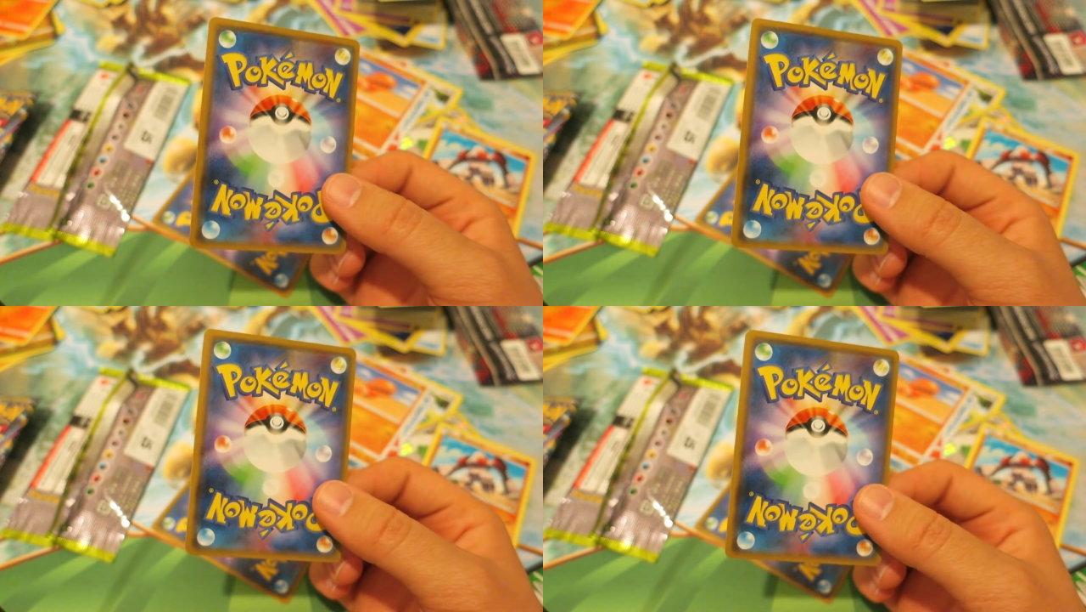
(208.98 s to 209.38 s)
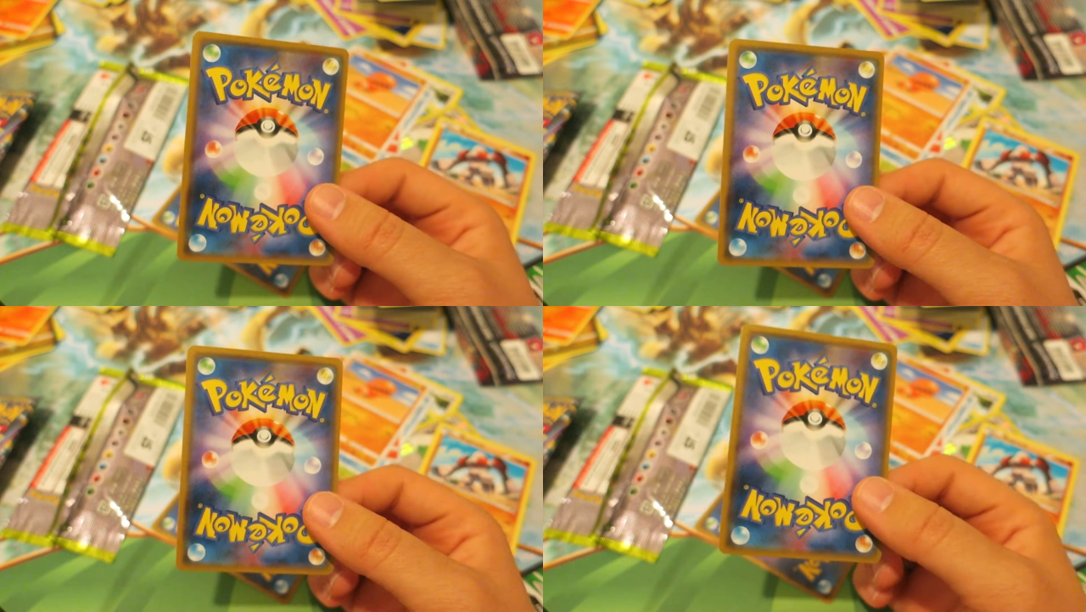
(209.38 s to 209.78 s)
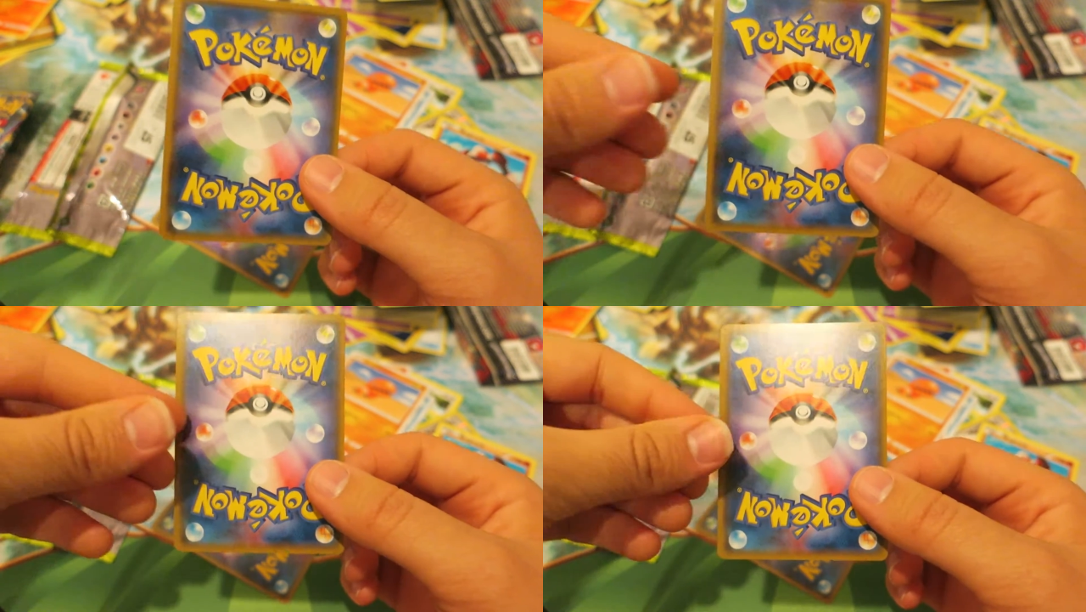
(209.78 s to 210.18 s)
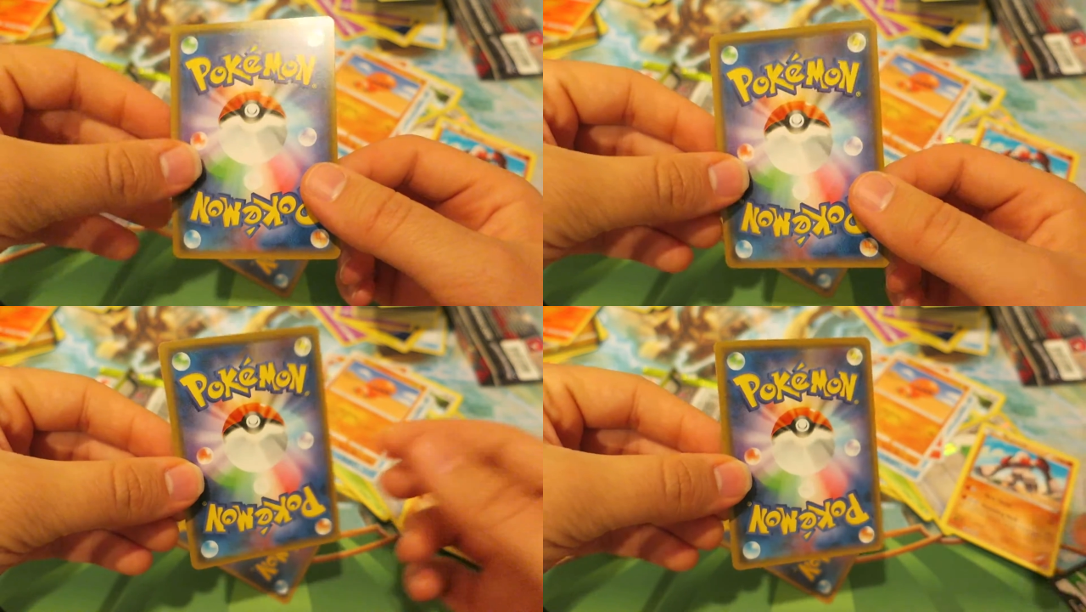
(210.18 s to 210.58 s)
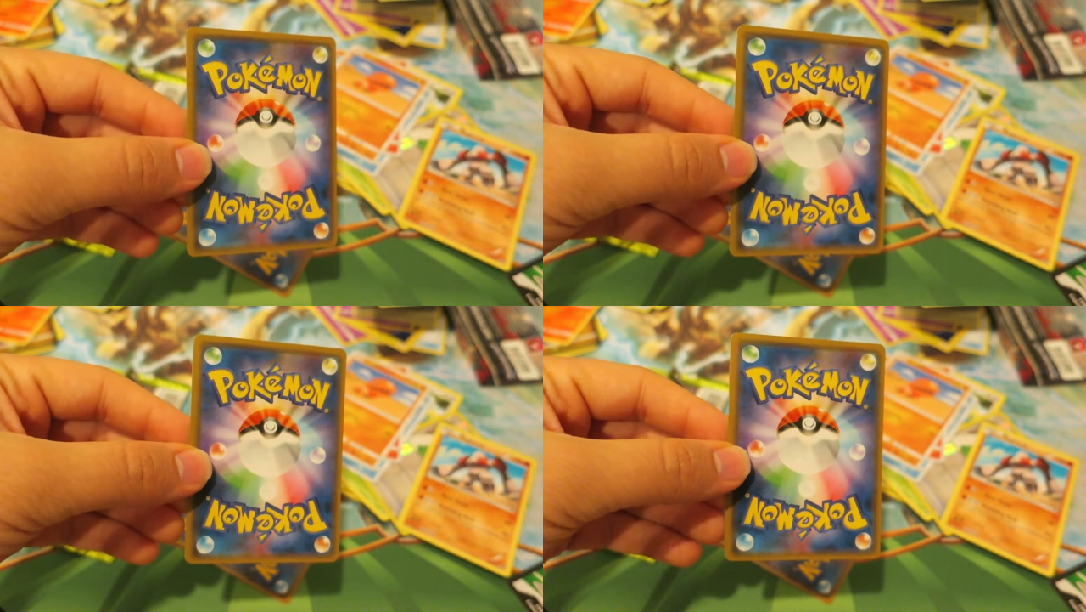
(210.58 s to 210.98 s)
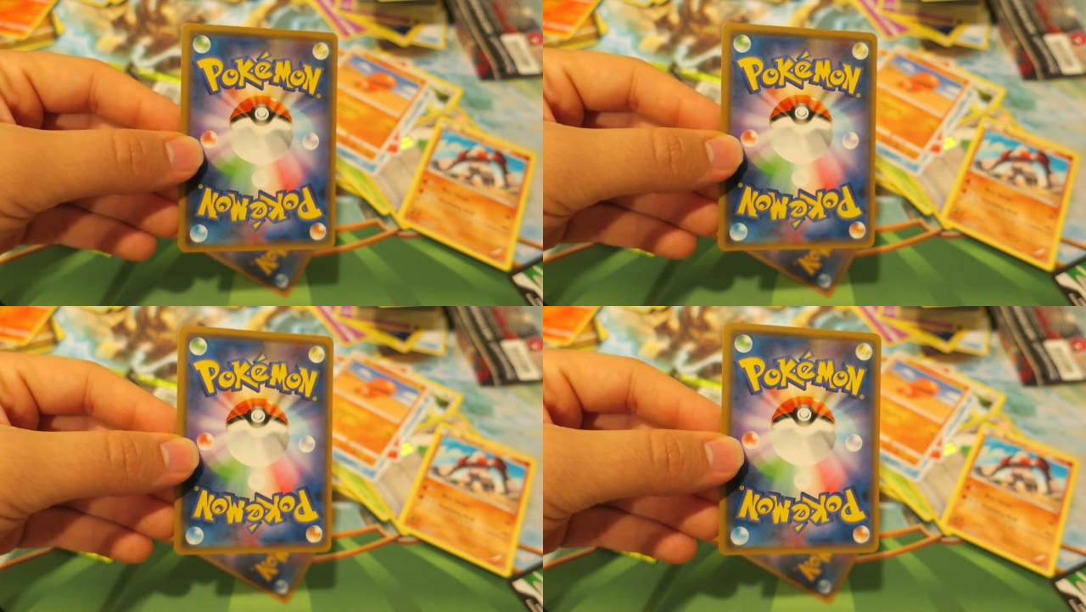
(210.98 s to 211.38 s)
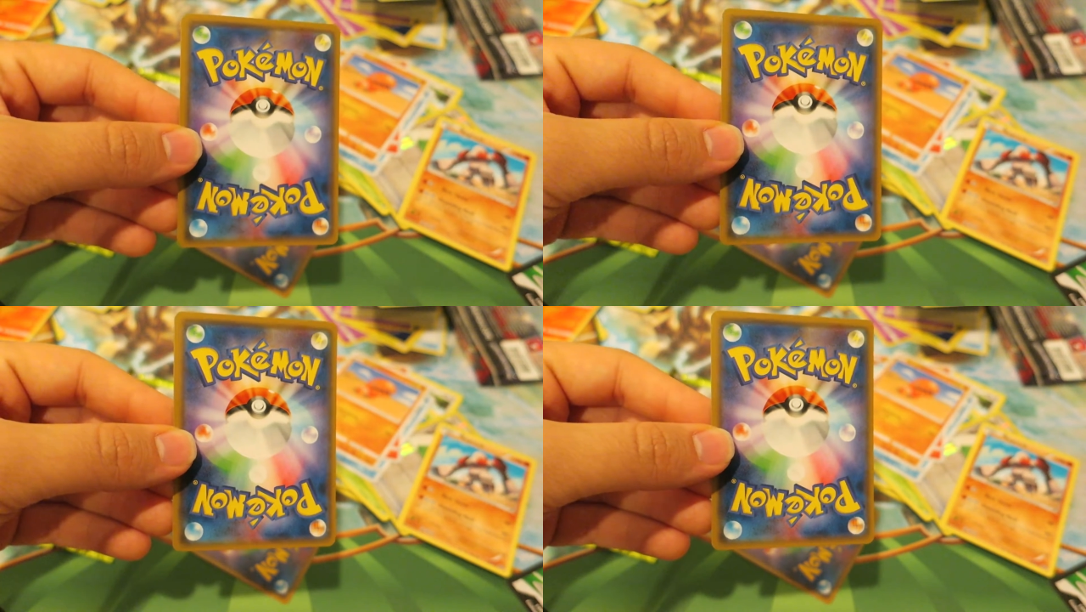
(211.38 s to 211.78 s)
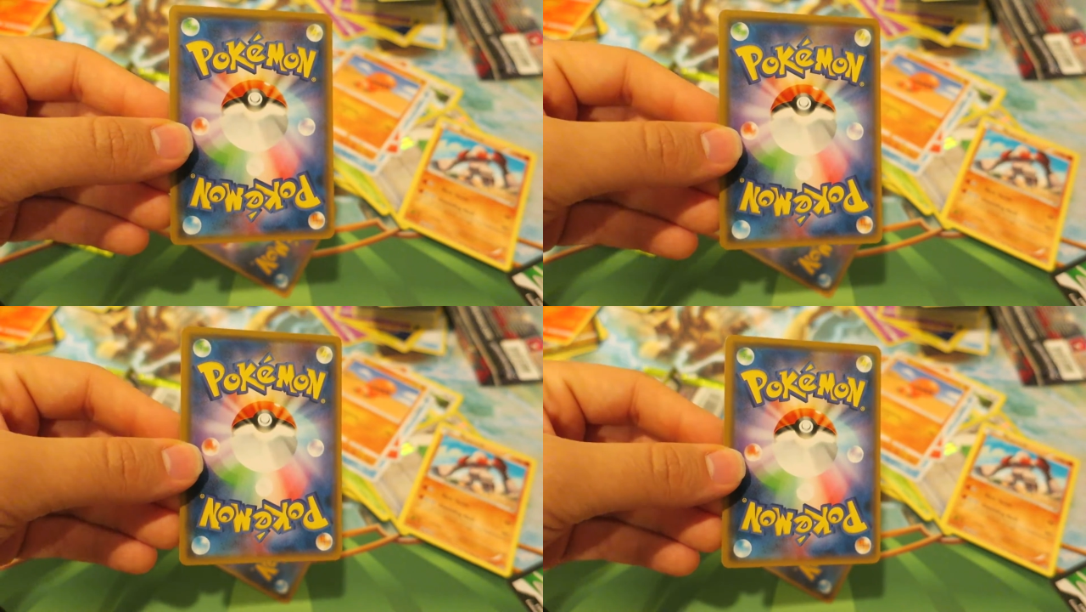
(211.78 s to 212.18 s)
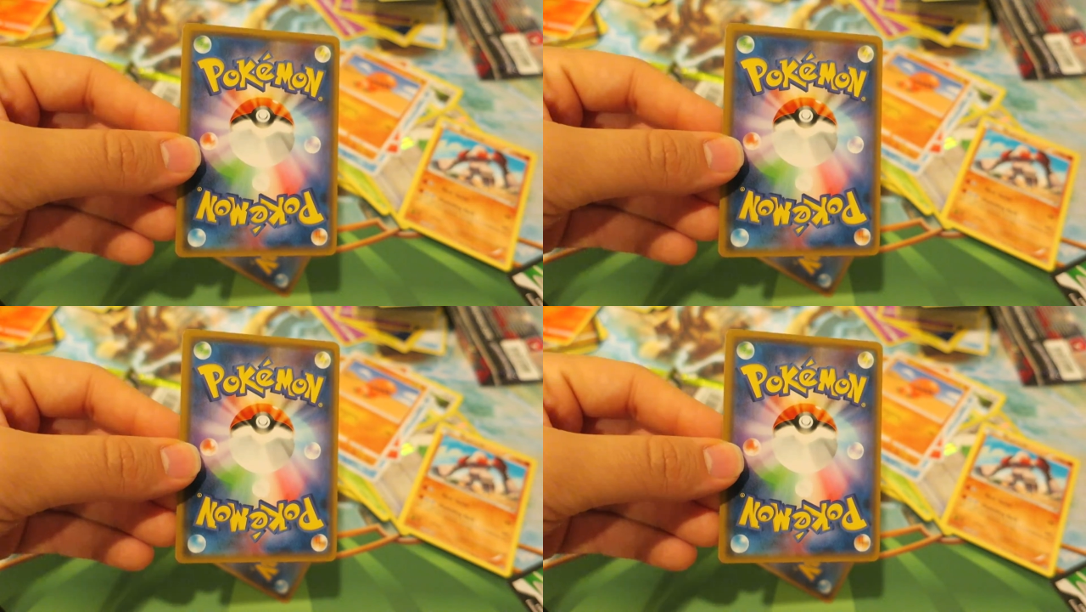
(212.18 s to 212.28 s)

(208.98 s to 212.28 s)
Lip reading: (no speaker visible)